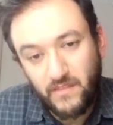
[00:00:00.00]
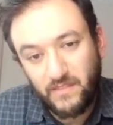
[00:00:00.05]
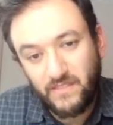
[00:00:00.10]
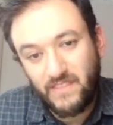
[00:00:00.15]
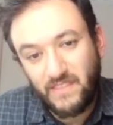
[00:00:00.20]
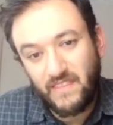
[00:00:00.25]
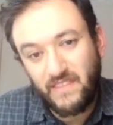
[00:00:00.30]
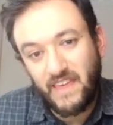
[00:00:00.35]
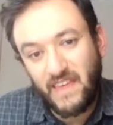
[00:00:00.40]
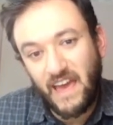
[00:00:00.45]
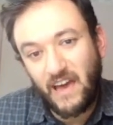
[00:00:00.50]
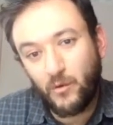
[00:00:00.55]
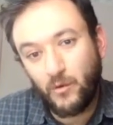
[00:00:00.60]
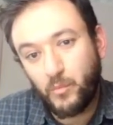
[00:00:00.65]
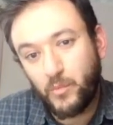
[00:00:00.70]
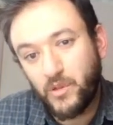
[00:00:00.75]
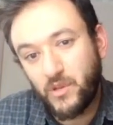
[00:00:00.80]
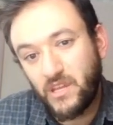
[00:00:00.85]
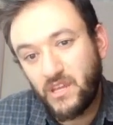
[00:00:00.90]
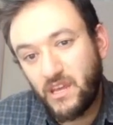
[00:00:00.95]
then the
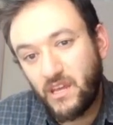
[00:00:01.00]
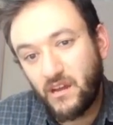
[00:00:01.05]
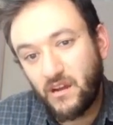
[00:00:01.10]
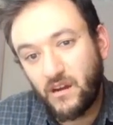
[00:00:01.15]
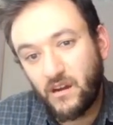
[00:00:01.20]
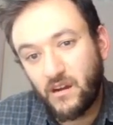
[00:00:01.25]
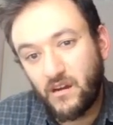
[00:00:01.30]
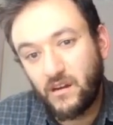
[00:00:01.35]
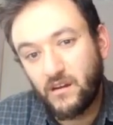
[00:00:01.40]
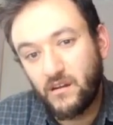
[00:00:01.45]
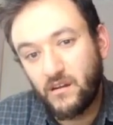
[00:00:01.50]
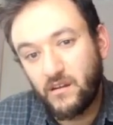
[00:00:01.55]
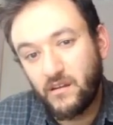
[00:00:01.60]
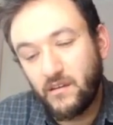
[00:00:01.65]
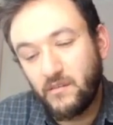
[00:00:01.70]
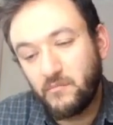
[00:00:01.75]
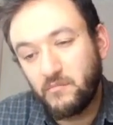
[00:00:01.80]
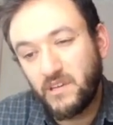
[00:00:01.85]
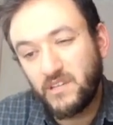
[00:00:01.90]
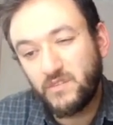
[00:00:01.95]
output here,
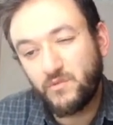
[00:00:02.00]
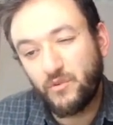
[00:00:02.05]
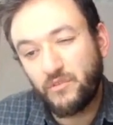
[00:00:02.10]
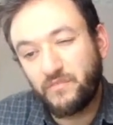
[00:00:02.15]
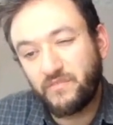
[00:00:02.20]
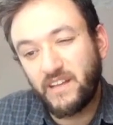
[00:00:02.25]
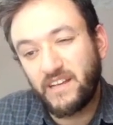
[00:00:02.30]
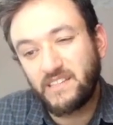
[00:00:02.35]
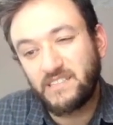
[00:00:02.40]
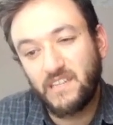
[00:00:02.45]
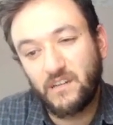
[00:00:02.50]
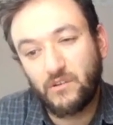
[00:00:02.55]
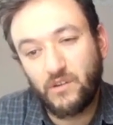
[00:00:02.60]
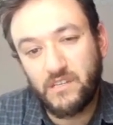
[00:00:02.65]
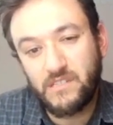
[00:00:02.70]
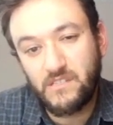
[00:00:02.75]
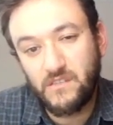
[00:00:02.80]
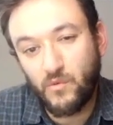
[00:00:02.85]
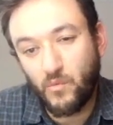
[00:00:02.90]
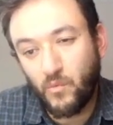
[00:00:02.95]
because we're reflecting
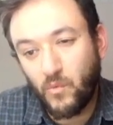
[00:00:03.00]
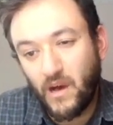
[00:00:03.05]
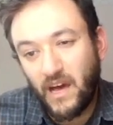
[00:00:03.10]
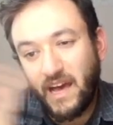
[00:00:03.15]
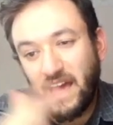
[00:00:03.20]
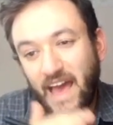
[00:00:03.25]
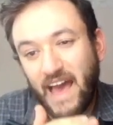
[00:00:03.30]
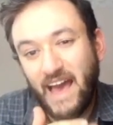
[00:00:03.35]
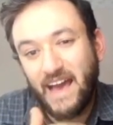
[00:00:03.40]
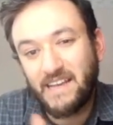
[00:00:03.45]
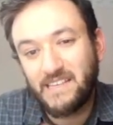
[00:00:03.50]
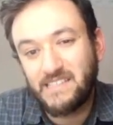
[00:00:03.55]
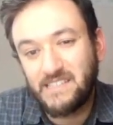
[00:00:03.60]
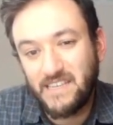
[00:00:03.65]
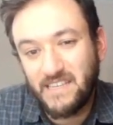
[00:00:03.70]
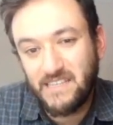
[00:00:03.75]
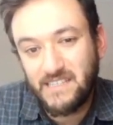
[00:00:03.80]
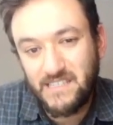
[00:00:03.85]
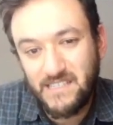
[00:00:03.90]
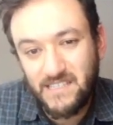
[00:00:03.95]
across the
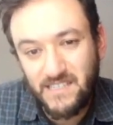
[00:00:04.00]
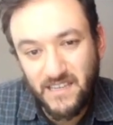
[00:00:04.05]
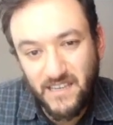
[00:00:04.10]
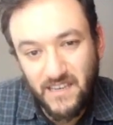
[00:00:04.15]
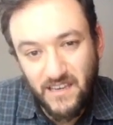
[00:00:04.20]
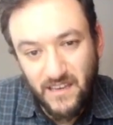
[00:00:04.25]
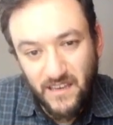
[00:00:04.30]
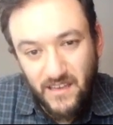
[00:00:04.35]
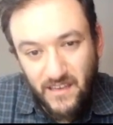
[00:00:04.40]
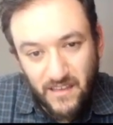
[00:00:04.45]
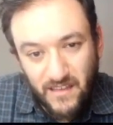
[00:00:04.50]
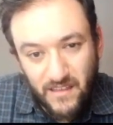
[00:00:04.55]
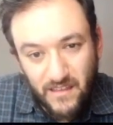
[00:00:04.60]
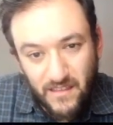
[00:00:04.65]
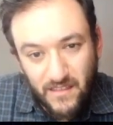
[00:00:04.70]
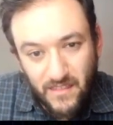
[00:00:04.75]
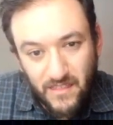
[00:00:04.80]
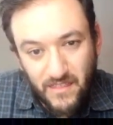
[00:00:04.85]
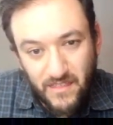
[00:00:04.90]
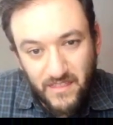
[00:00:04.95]
y-axis,
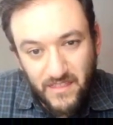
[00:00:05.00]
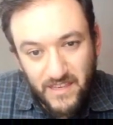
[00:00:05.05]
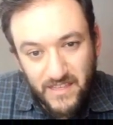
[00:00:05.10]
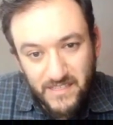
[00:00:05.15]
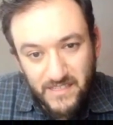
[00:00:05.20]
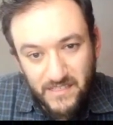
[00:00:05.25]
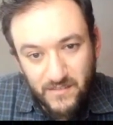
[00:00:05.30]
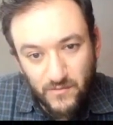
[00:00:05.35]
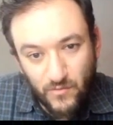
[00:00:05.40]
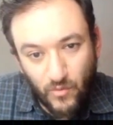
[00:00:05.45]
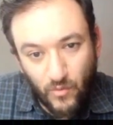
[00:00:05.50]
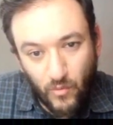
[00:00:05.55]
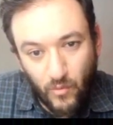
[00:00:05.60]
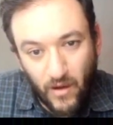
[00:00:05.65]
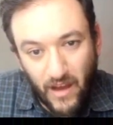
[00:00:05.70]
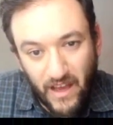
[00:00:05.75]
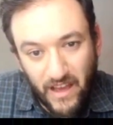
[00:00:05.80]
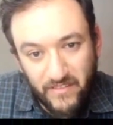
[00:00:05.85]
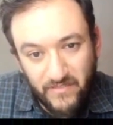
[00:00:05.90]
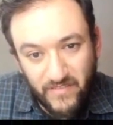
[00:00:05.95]
this
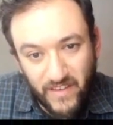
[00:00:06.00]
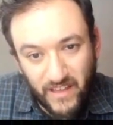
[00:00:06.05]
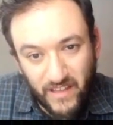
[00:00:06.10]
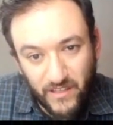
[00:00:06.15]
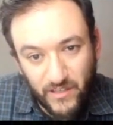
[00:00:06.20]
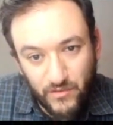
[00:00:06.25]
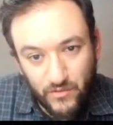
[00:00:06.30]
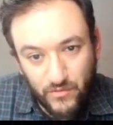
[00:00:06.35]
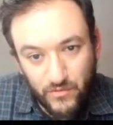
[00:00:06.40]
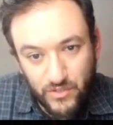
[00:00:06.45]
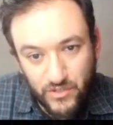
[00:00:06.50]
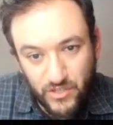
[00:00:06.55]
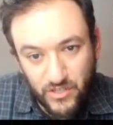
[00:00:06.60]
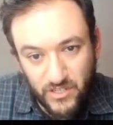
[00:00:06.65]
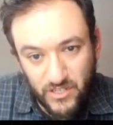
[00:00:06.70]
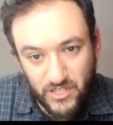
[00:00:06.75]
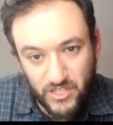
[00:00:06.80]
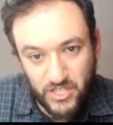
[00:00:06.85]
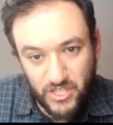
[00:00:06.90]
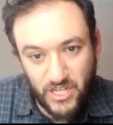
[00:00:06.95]
y value
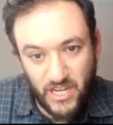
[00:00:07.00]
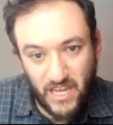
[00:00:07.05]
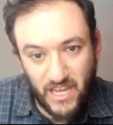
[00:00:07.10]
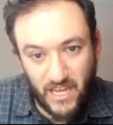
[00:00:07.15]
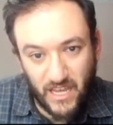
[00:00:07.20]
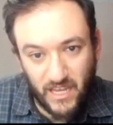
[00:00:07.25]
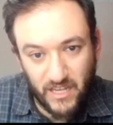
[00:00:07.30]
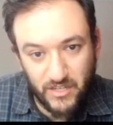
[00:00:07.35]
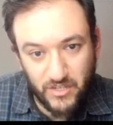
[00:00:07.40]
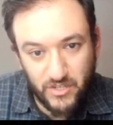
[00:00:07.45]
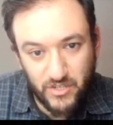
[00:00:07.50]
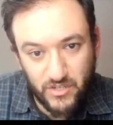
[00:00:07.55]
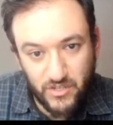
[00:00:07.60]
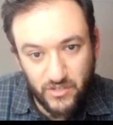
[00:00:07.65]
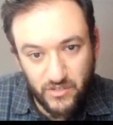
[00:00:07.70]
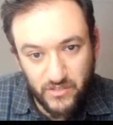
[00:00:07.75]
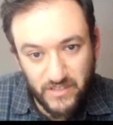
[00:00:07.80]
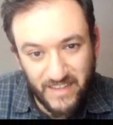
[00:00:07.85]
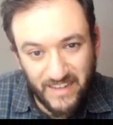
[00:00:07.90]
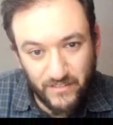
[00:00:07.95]
shouldn't change,
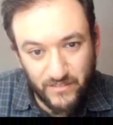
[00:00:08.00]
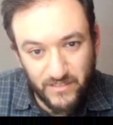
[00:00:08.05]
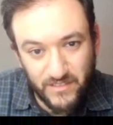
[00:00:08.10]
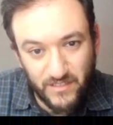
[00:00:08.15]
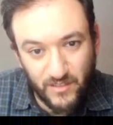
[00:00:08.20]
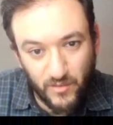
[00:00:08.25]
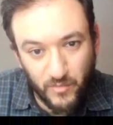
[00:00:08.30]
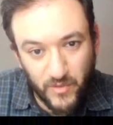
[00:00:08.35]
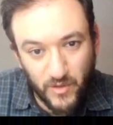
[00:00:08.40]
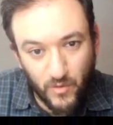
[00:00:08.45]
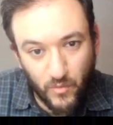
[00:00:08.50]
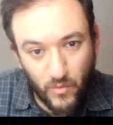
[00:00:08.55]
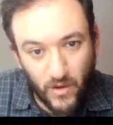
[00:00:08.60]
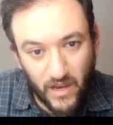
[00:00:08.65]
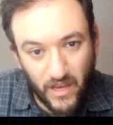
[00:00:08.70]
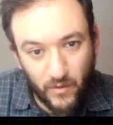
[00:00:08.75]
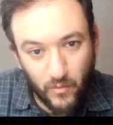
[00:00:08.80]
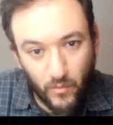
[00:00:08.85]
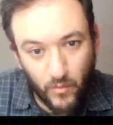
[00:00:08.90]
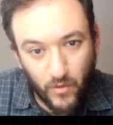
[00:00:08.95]
so that'll still be
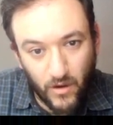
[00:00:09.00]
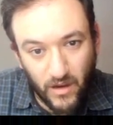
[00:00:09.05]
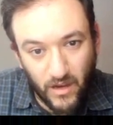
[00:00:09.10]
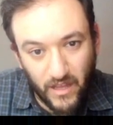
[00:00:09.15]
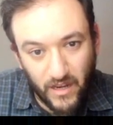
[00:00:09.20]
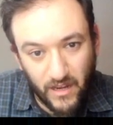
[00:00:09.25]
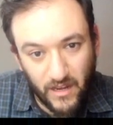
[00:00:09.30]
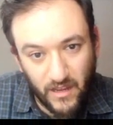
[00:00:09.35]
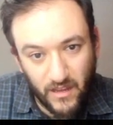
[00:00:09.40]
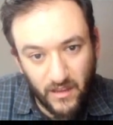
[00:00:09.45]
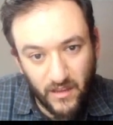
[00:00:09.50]
y1.